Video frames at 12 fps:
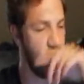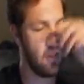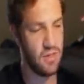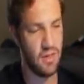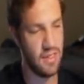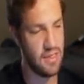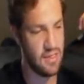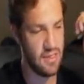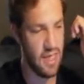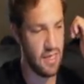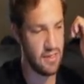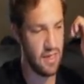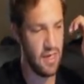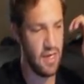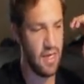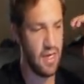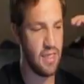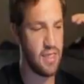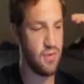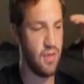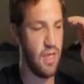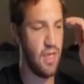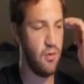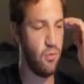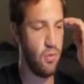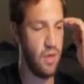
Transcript: just lists as it